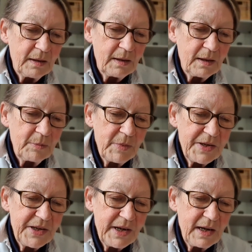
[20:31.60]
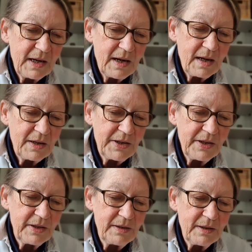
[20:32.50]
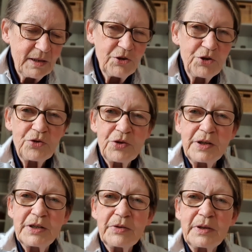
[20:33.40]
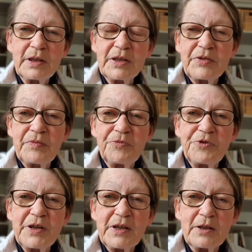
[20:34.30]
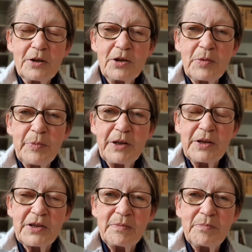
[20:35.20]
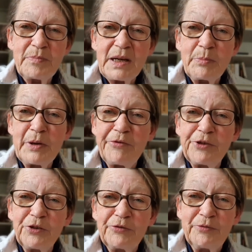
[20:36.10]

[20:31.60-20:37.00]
I must say I, I did enjoy doing this research because it made me feel